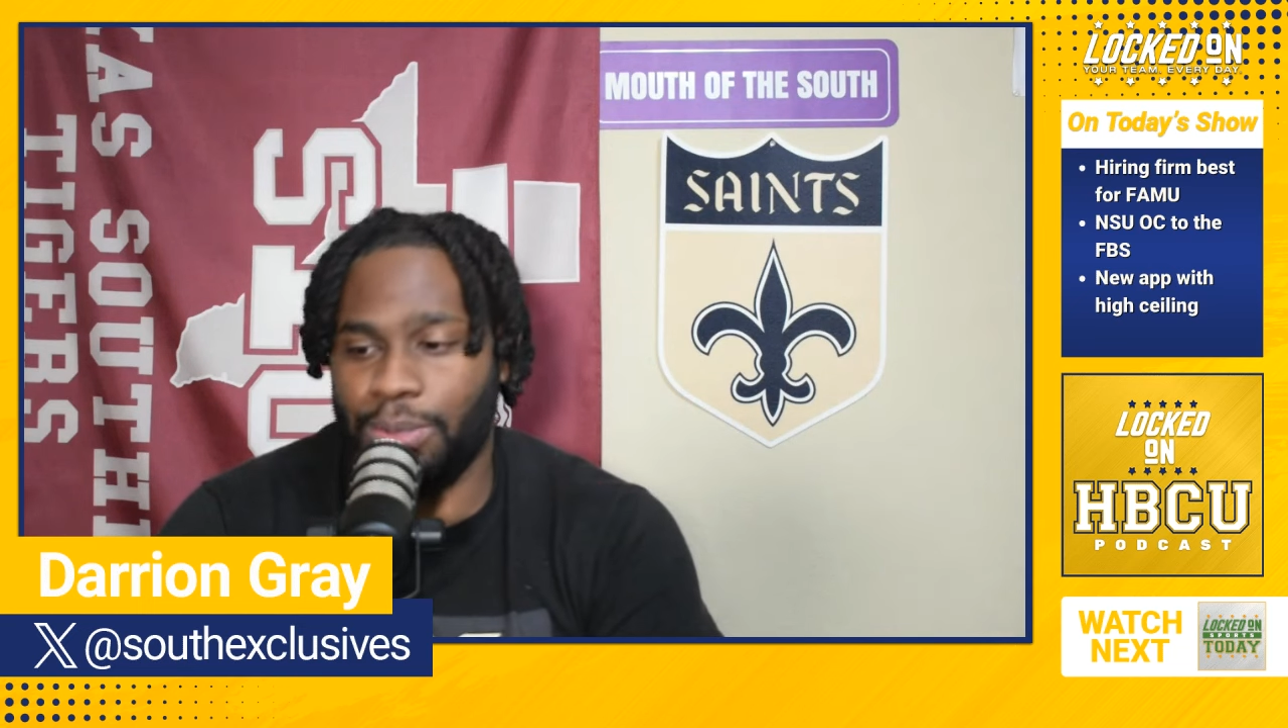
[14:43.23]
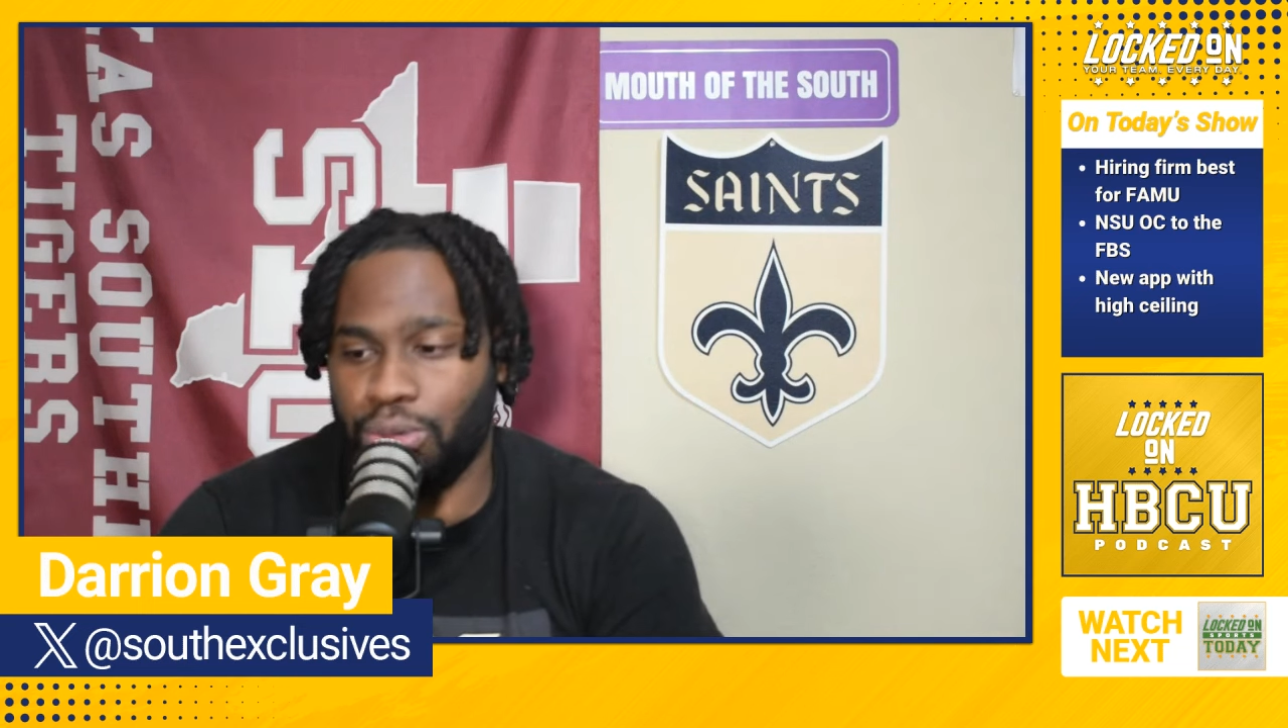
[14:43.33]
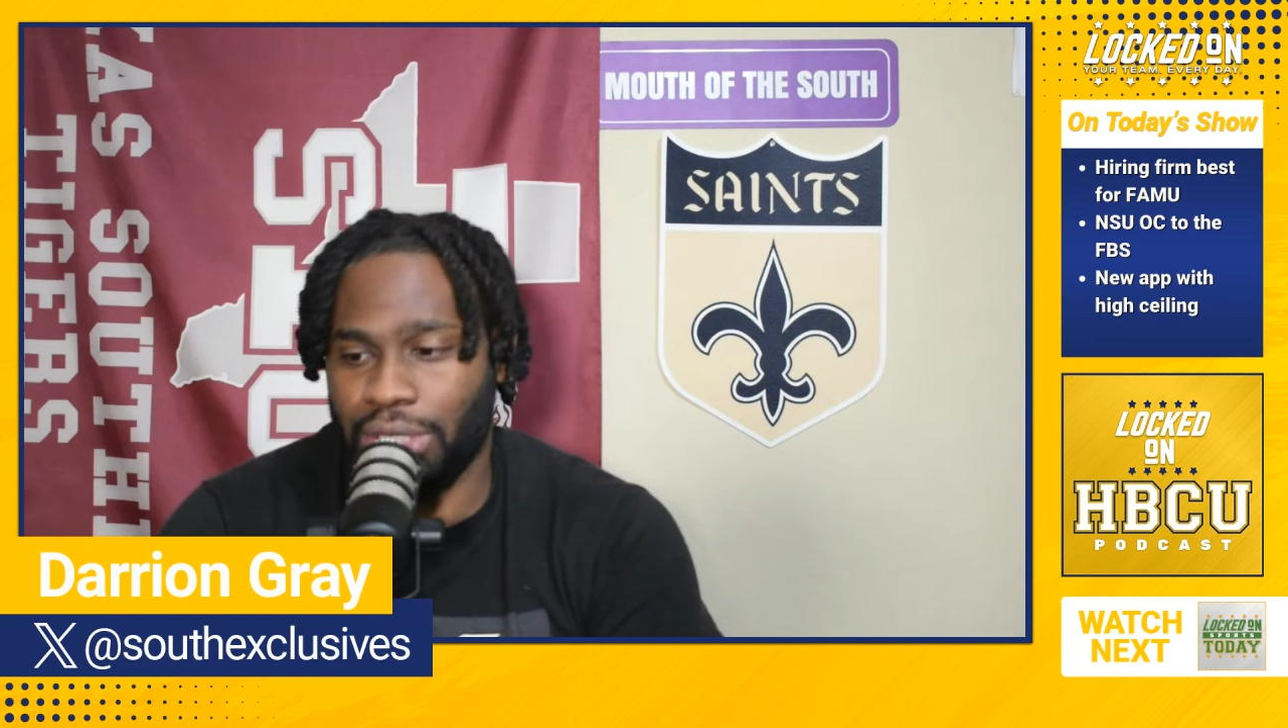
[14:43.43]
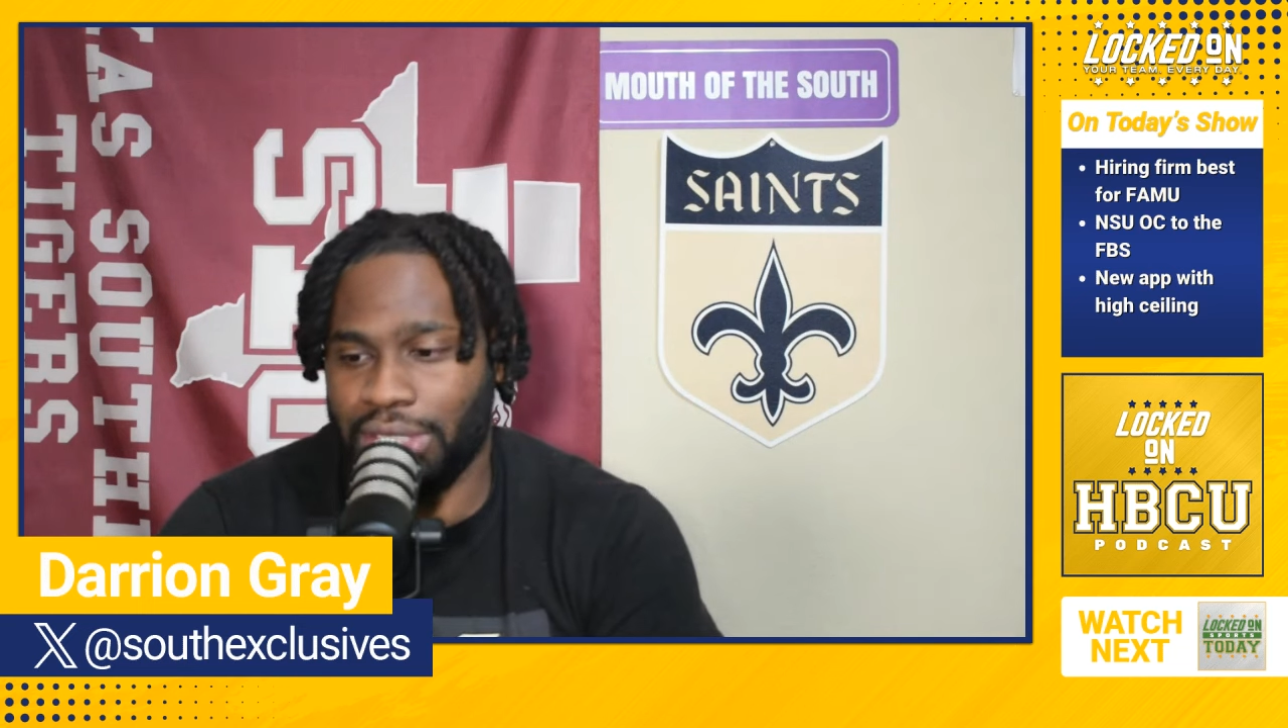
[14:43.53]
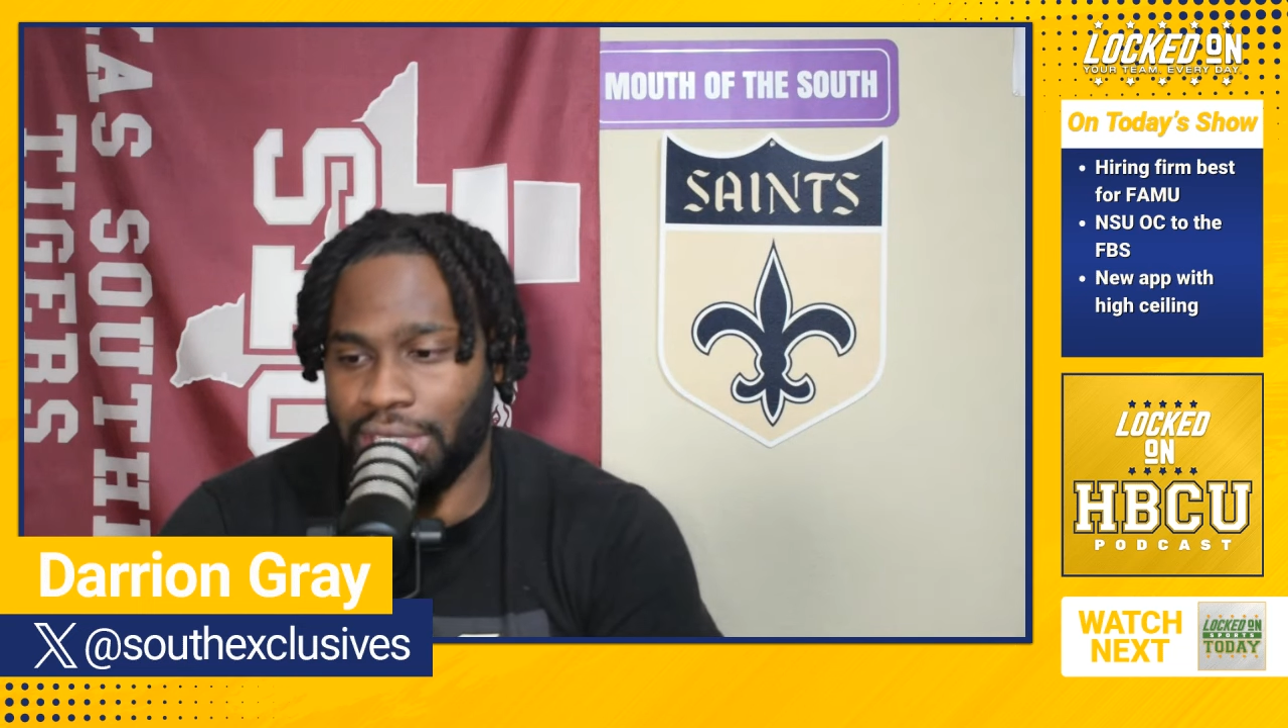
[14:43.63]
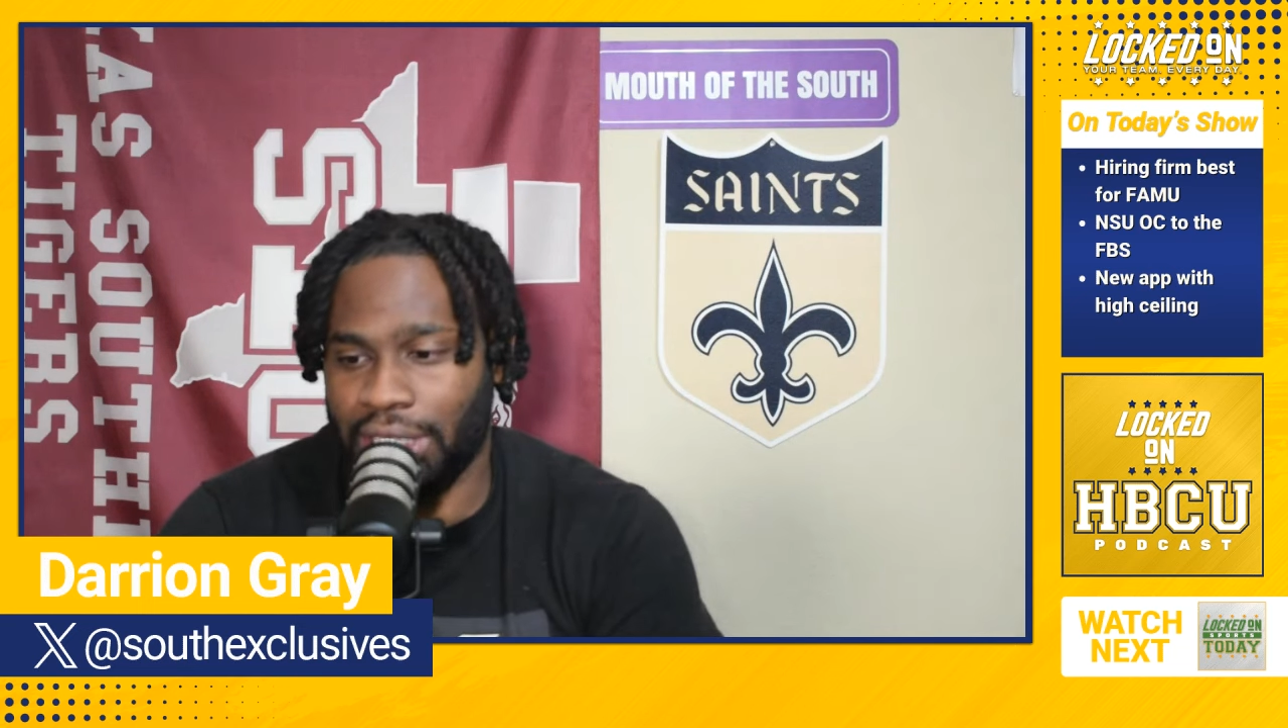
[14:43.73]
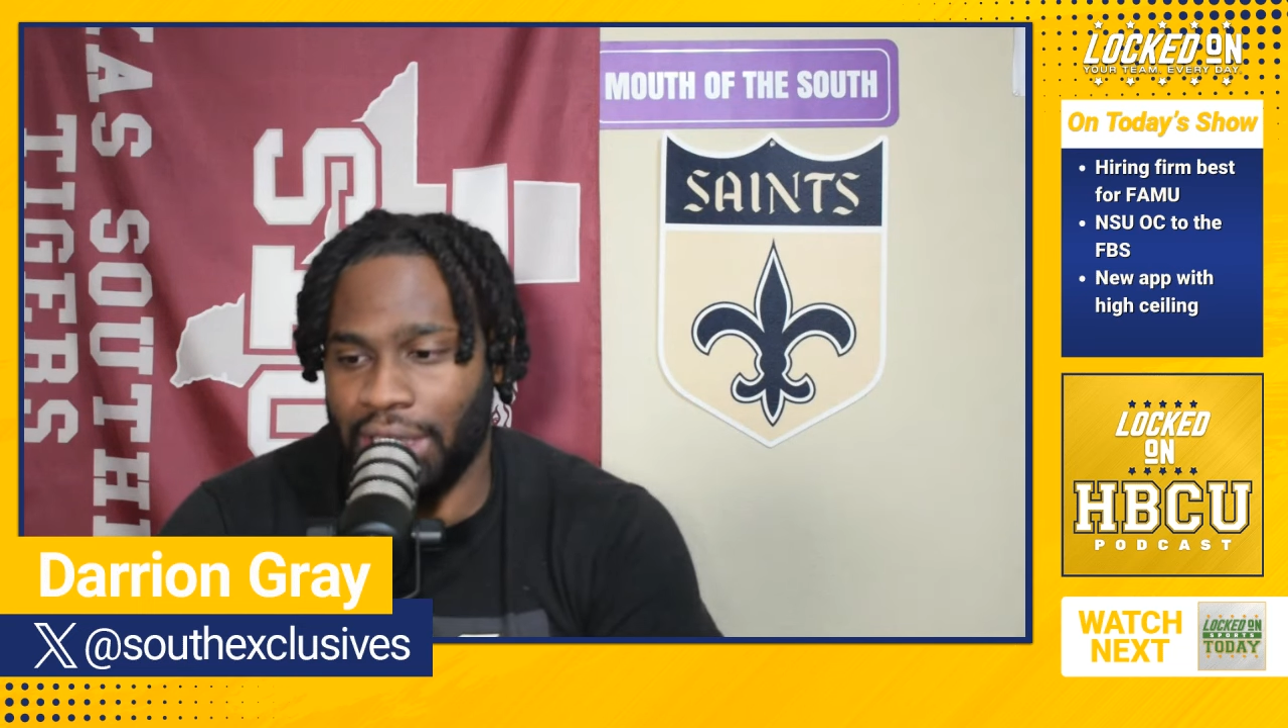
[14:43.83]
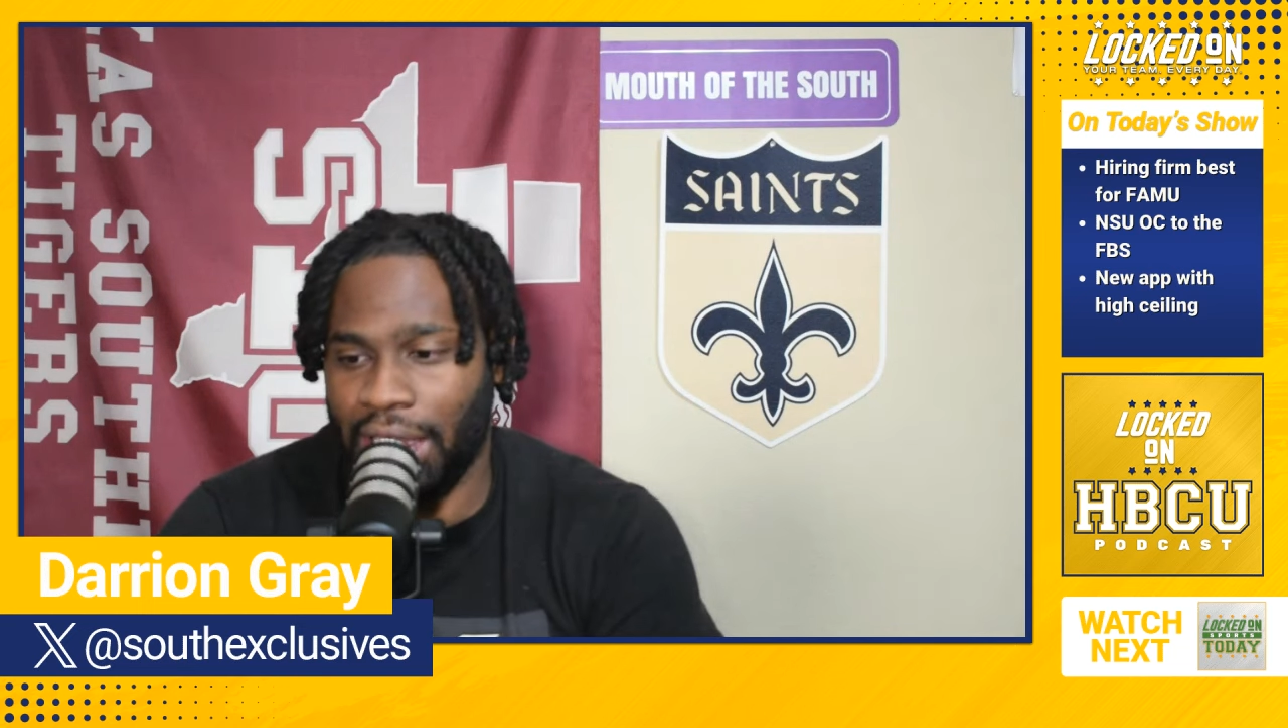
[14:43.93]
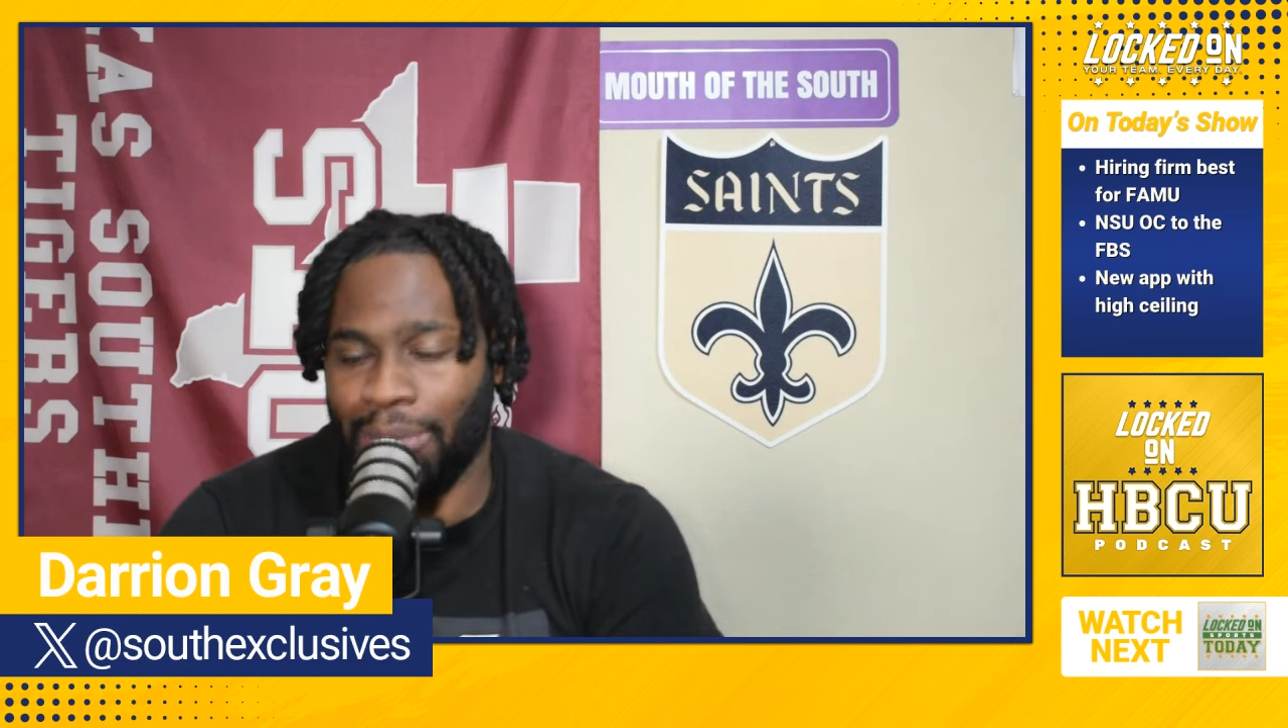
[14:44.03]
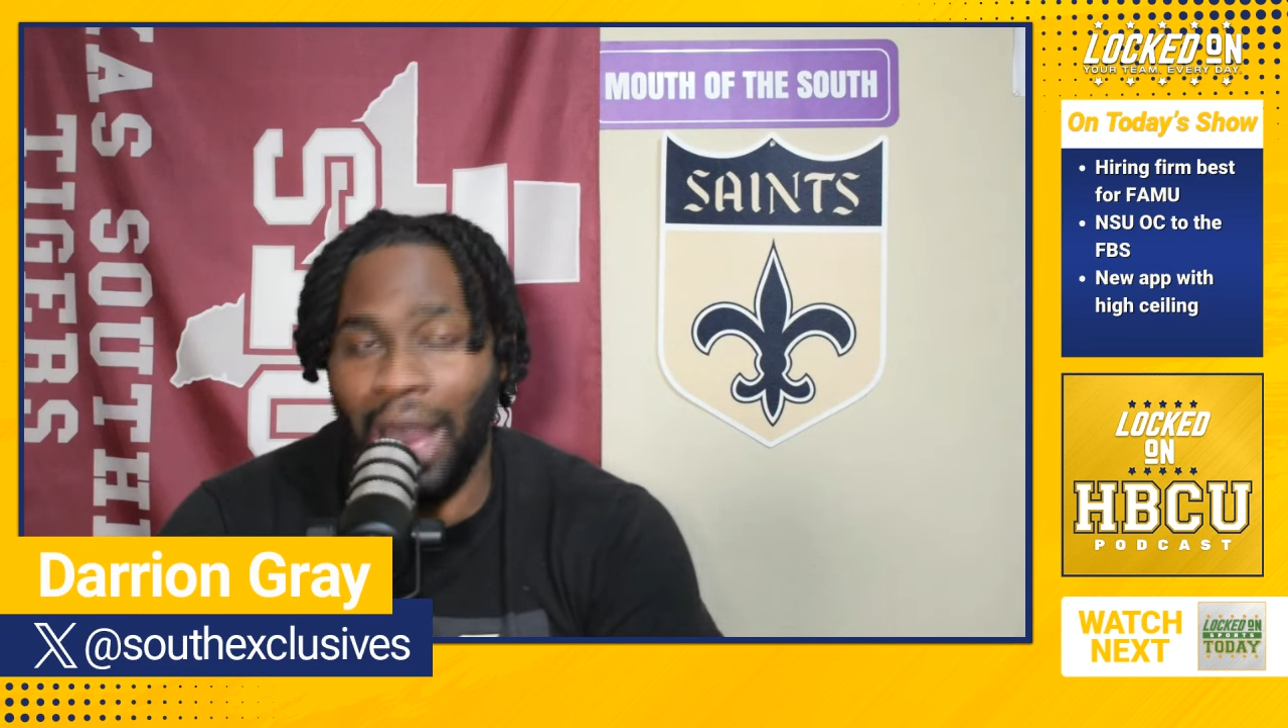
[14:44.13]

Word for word: points in a game.